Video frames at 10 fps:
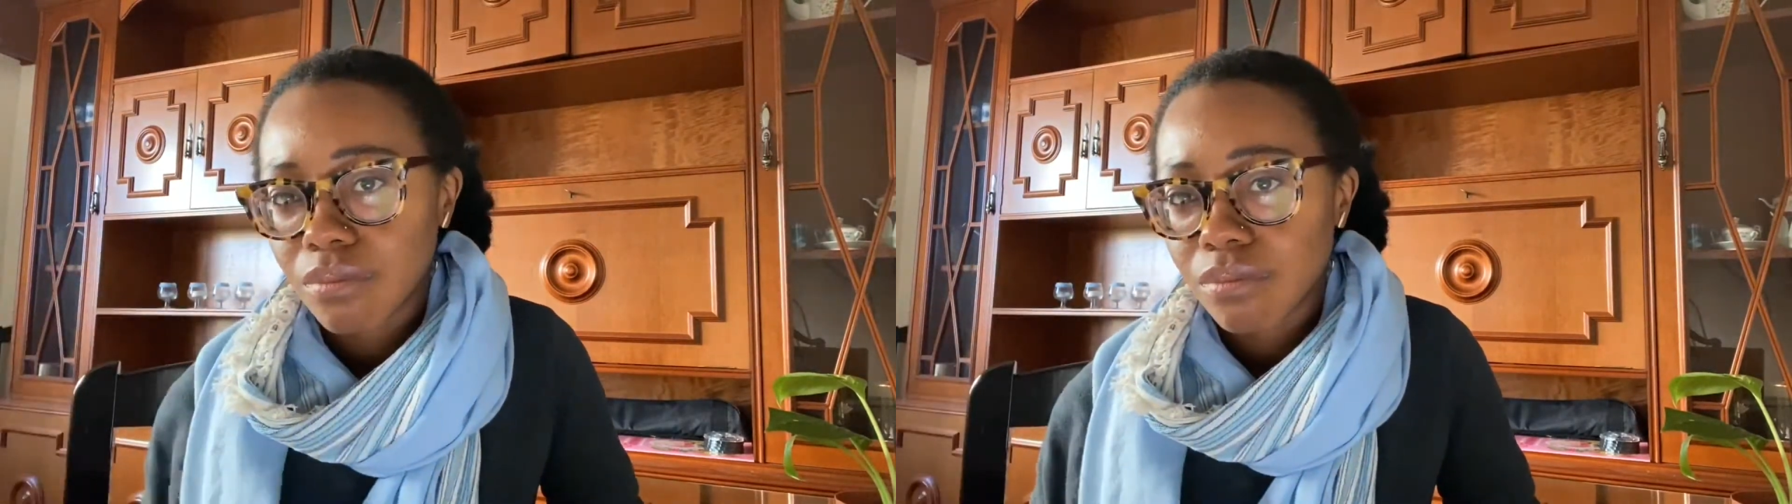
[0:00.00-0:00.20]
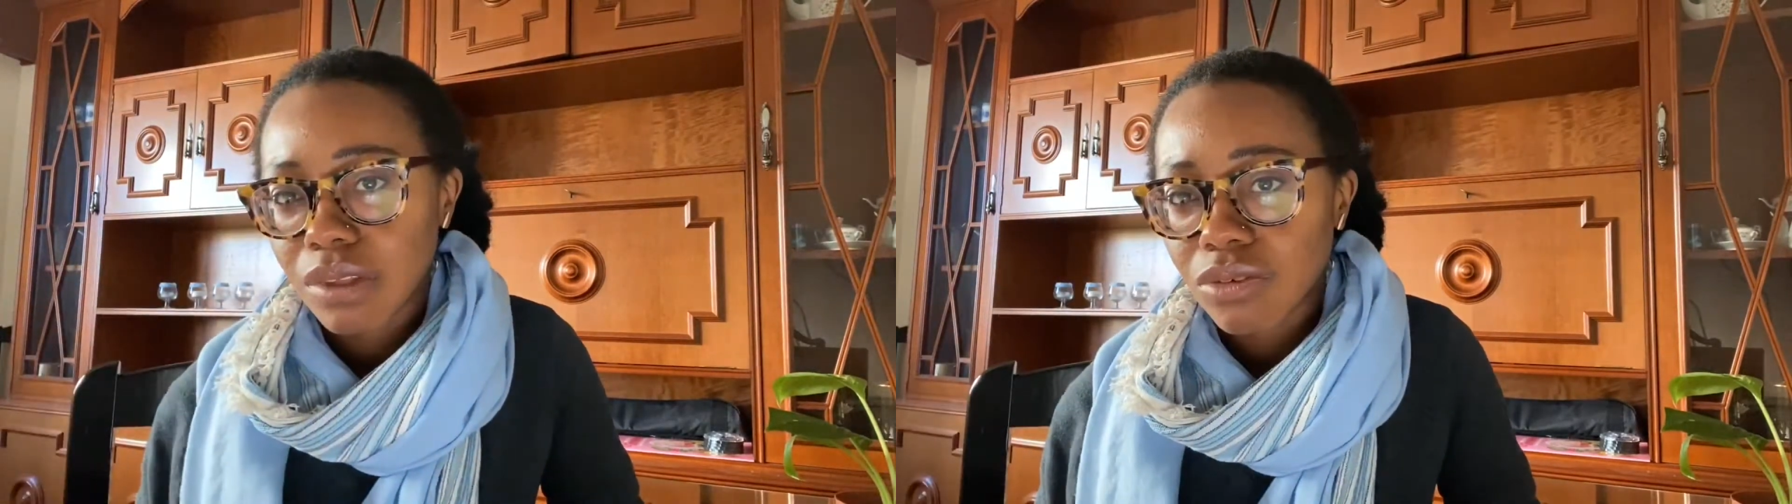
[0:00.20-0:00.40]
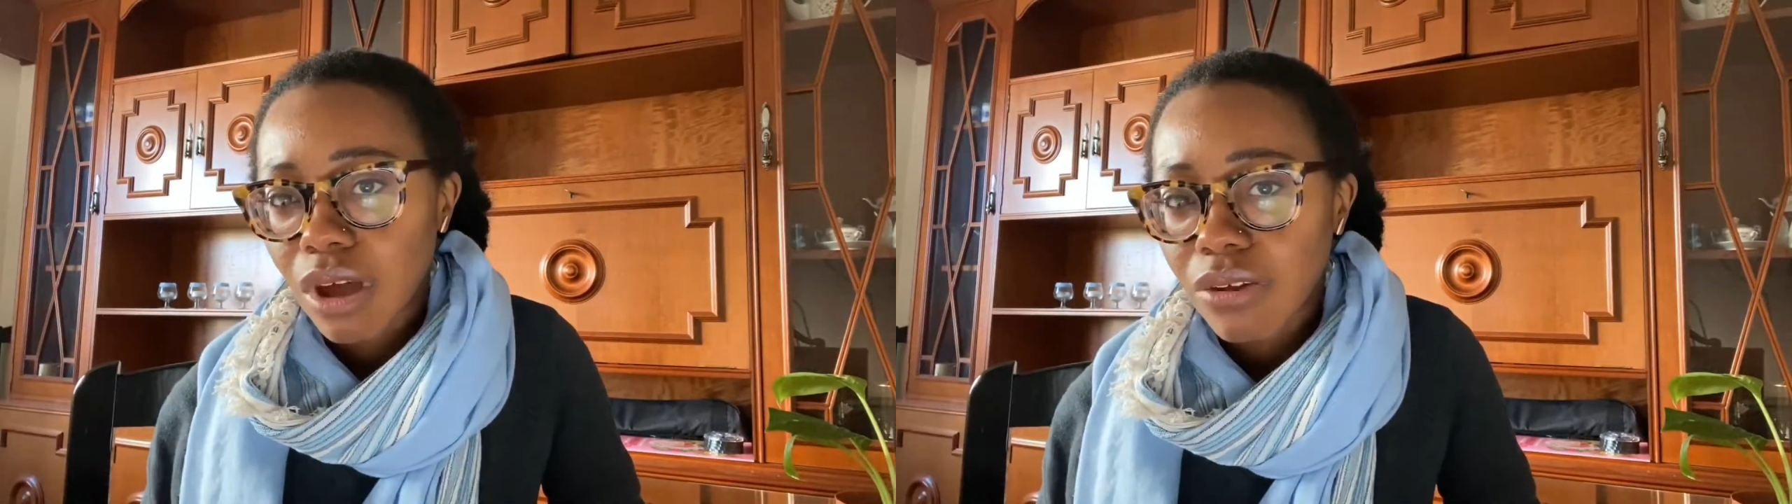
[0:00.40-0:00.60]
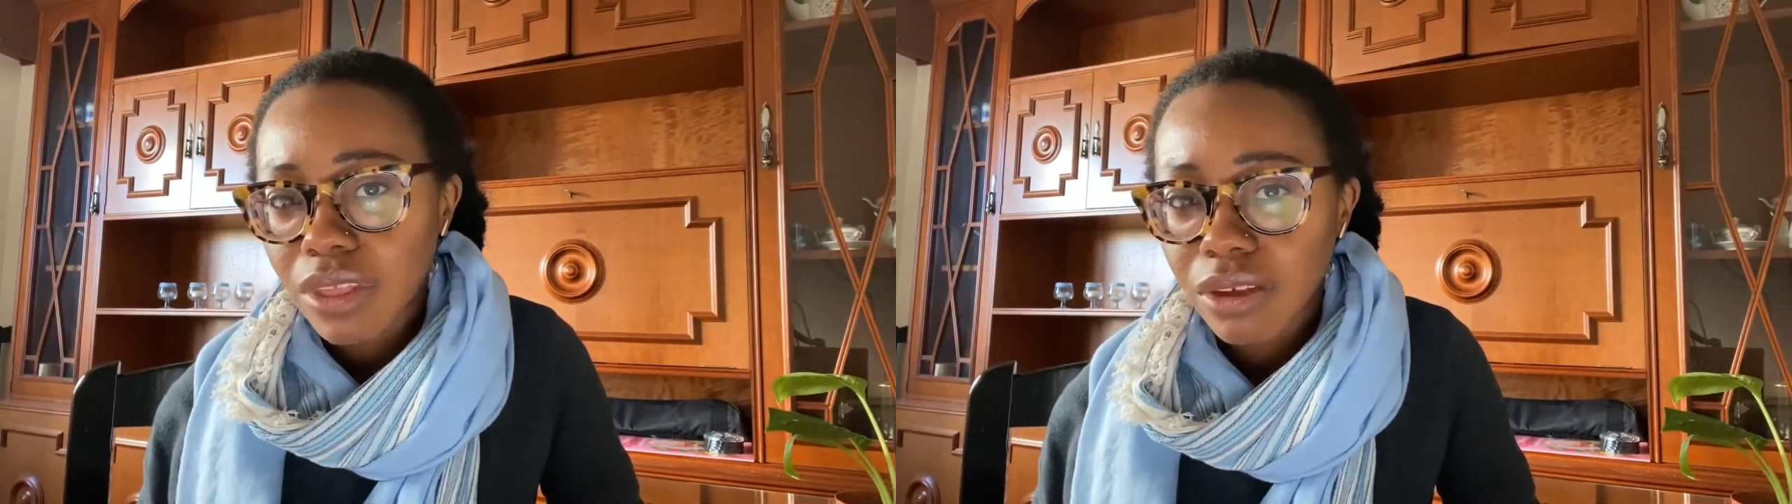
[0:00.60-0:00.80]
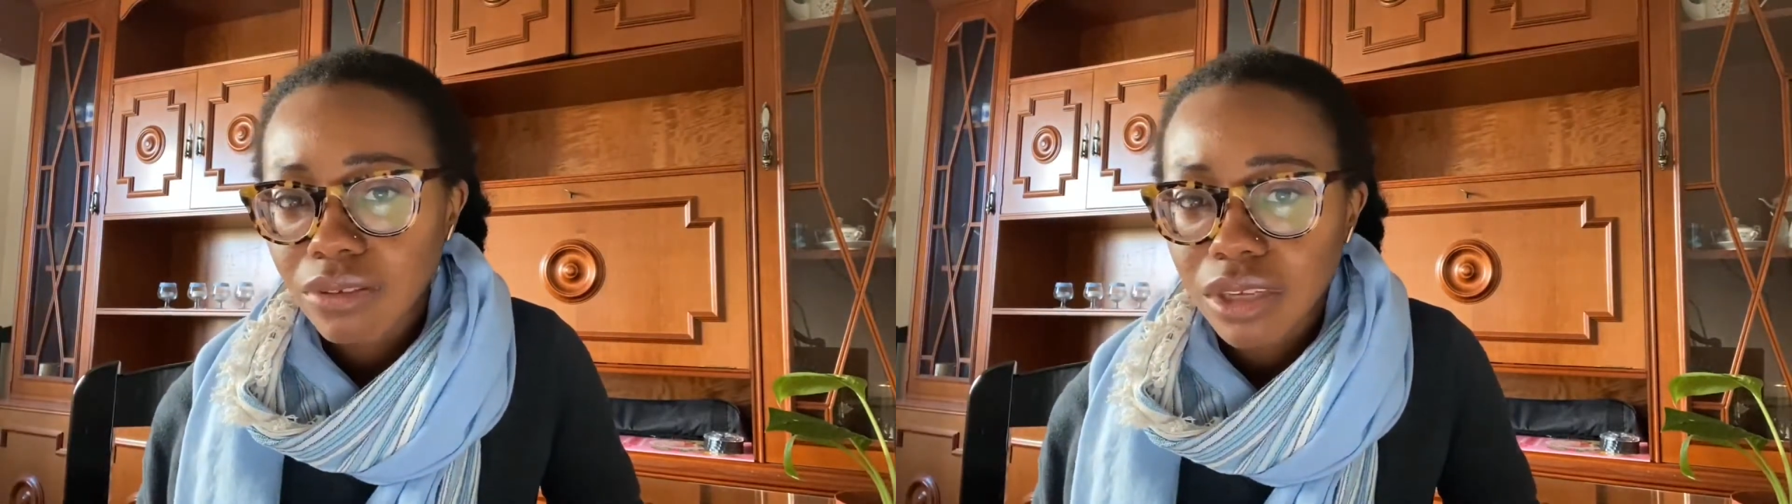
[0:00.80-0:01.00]
mental
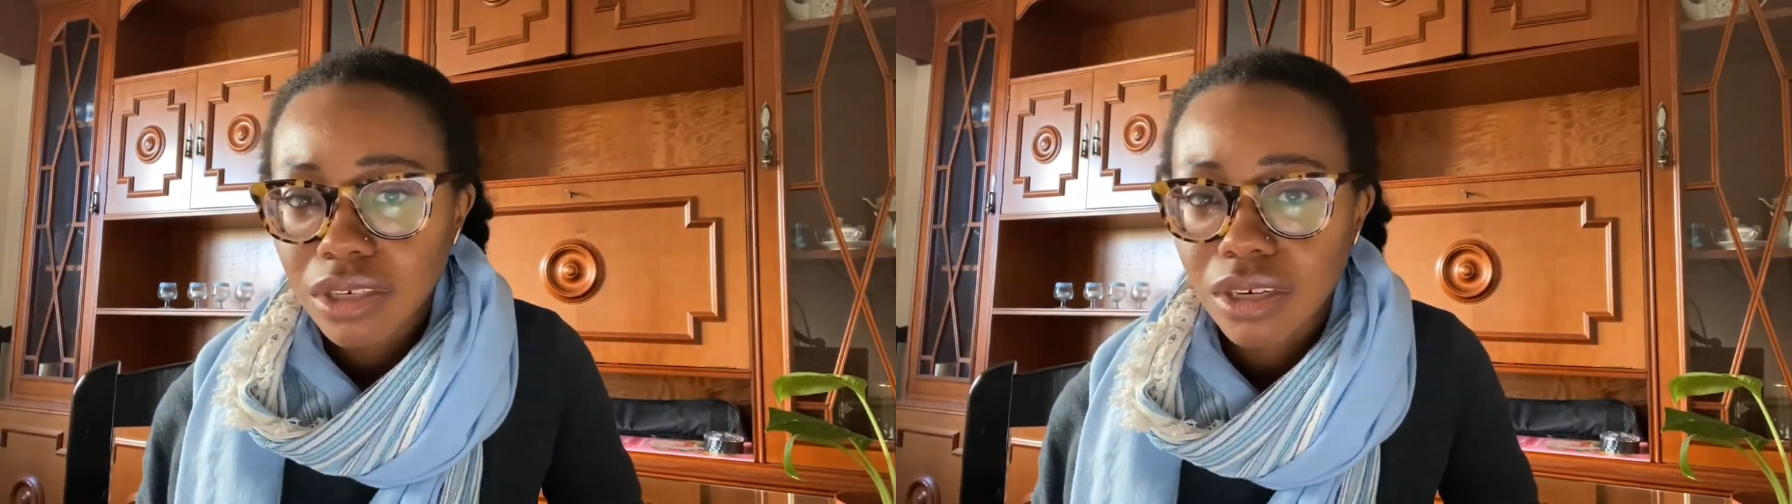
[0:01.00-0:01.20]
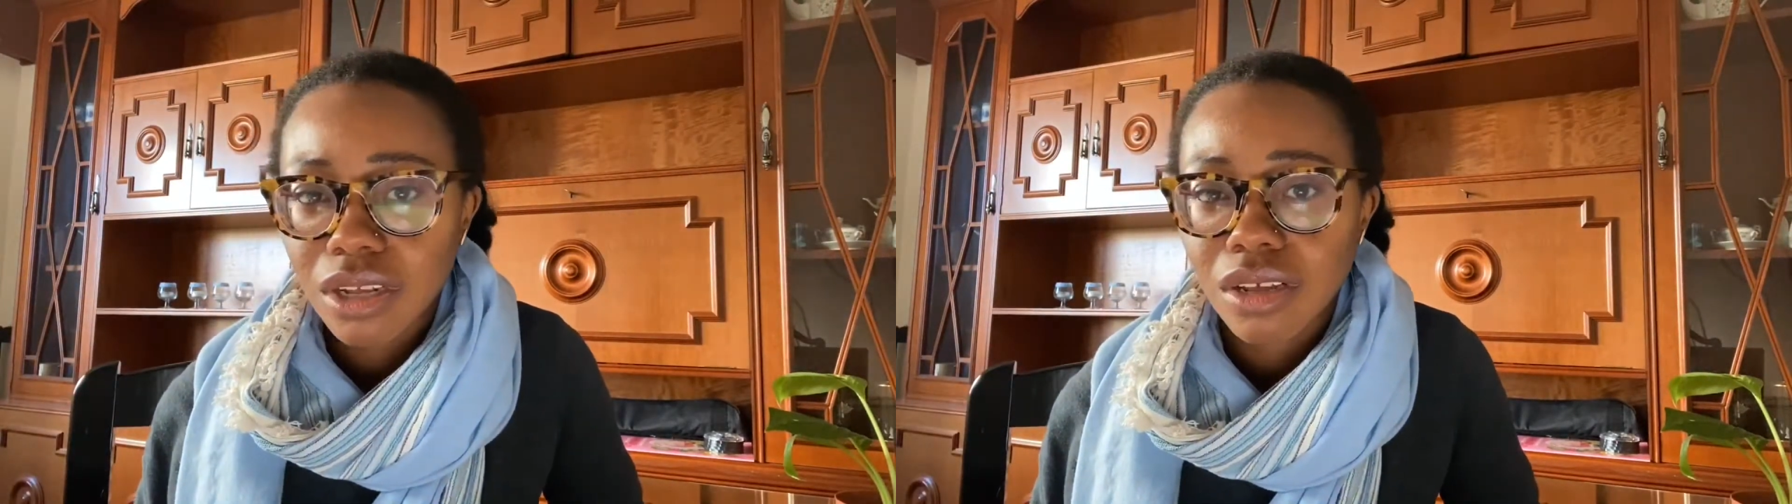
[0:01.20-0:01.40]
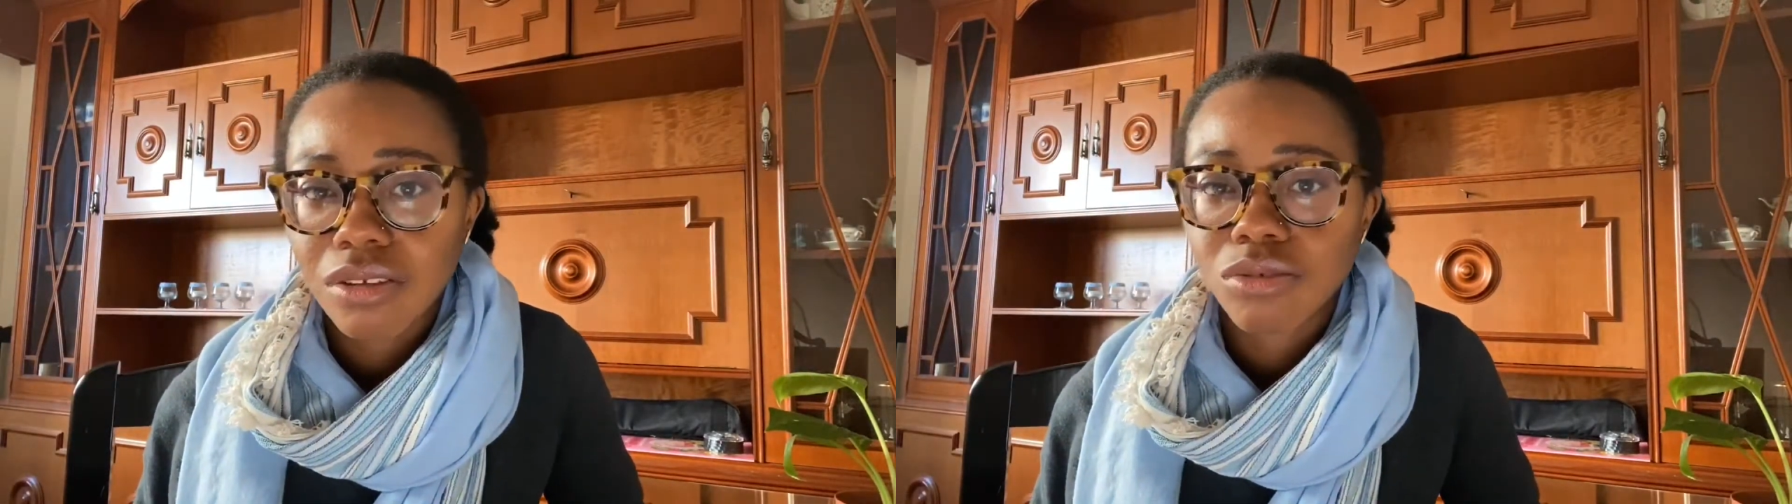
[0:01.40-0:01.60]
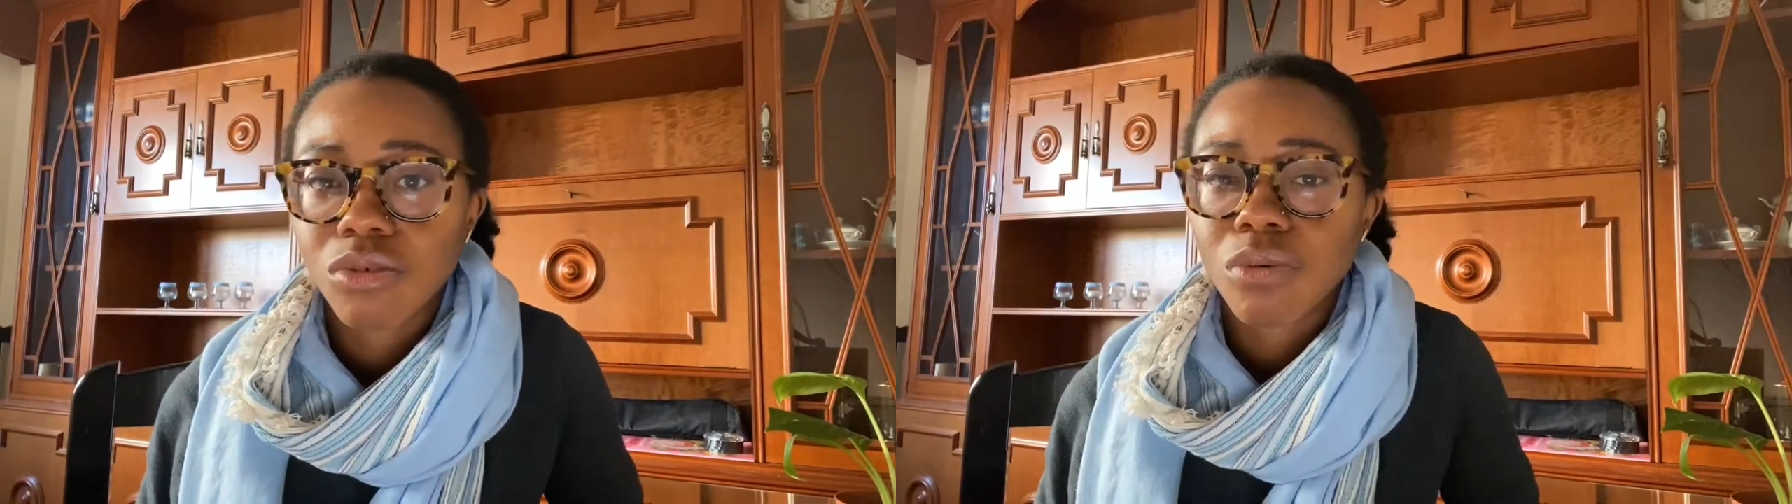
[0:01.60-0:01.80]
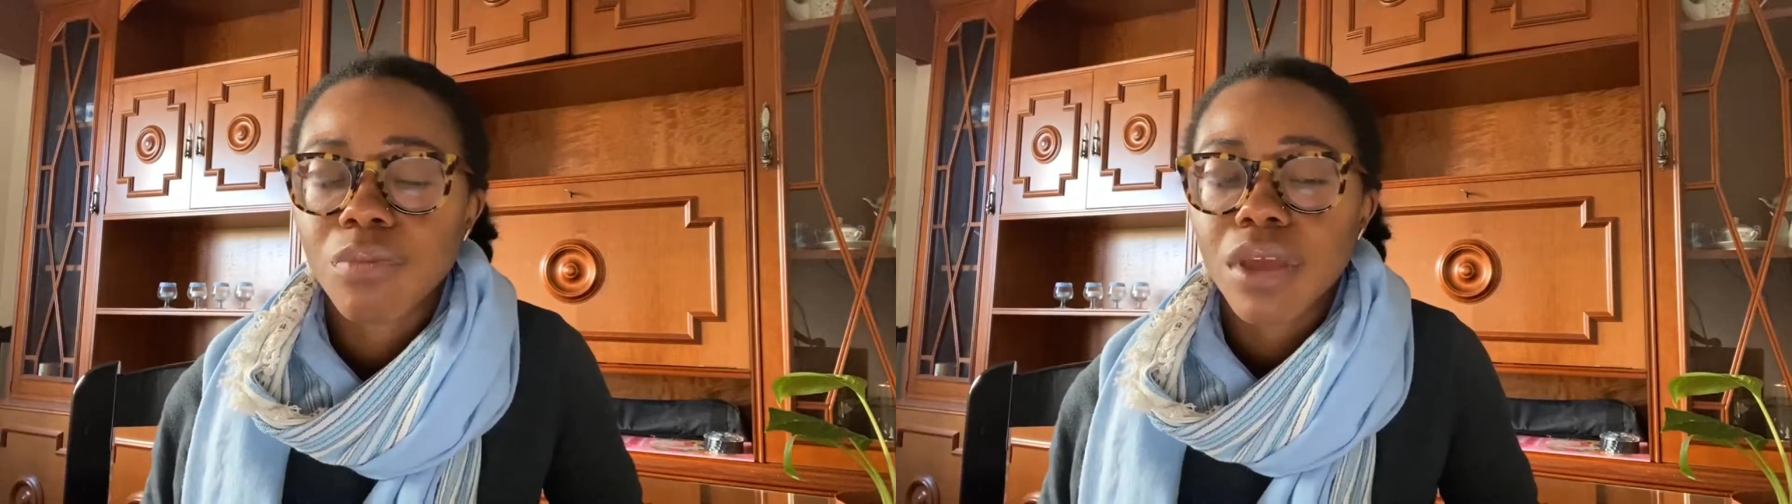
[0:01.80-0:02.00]
health illnesses,
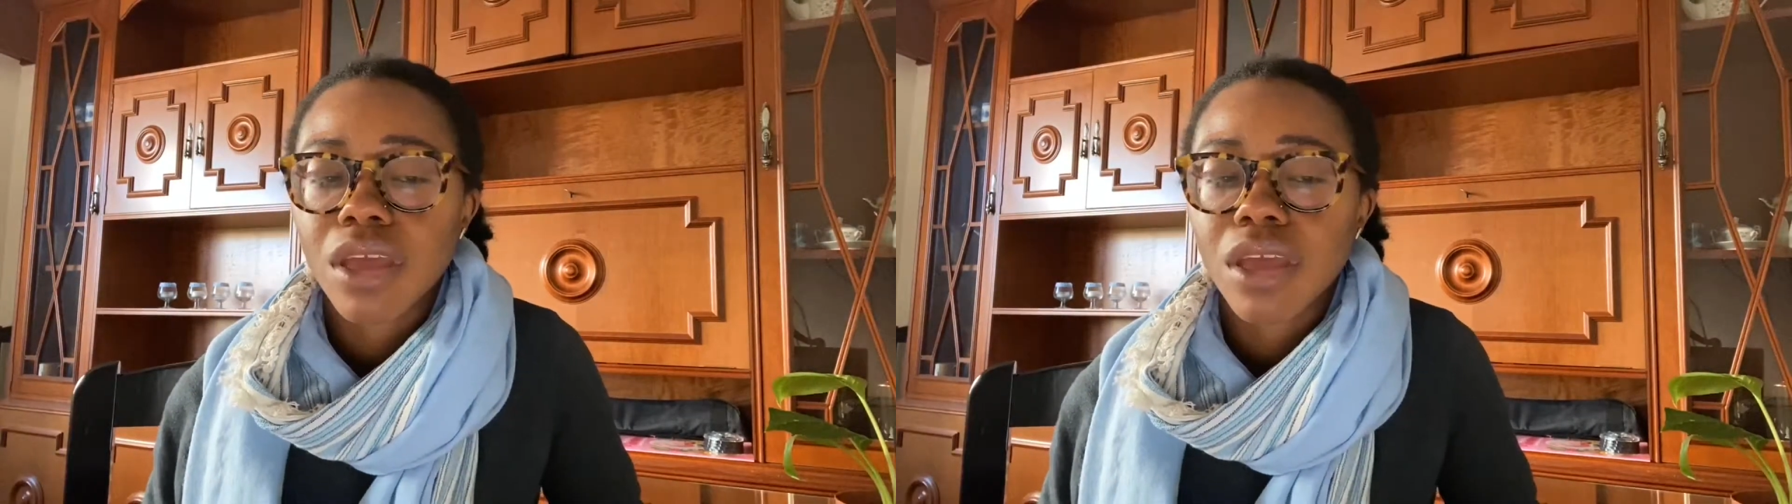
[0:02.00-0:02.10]
or